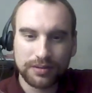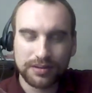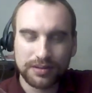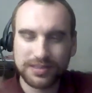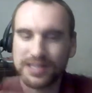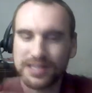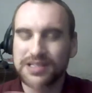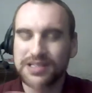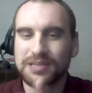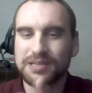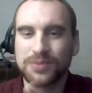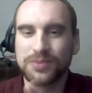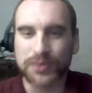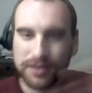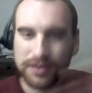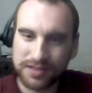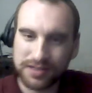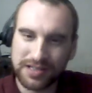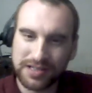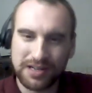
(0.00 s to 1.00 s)
Because that seems
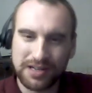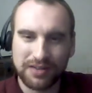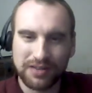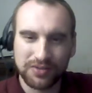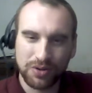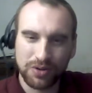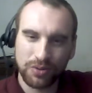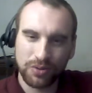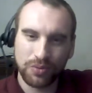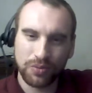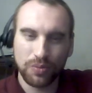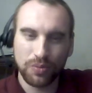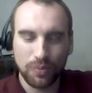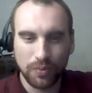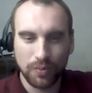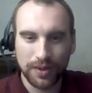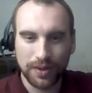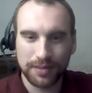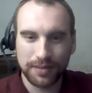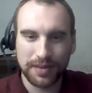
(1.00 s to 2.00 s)
weird, because then you have to go
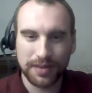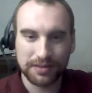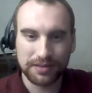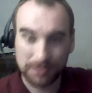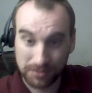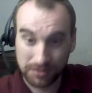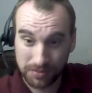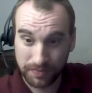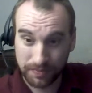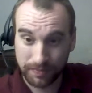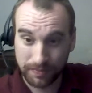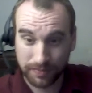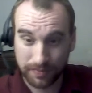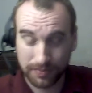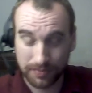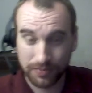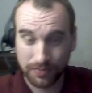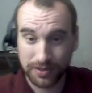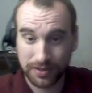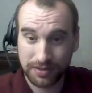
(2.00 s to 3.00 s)
what
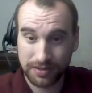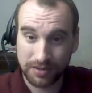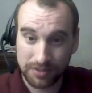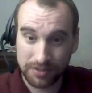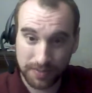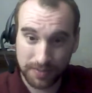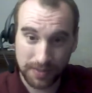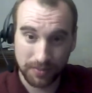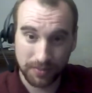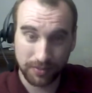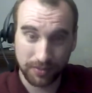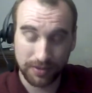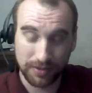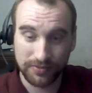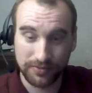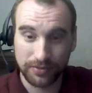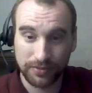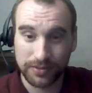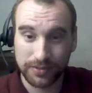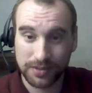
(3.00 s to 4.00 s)
those people were
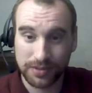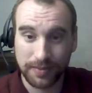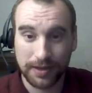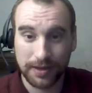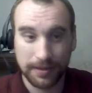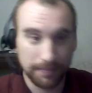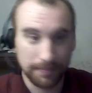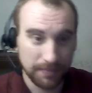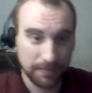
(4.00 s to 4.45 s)
influenced by.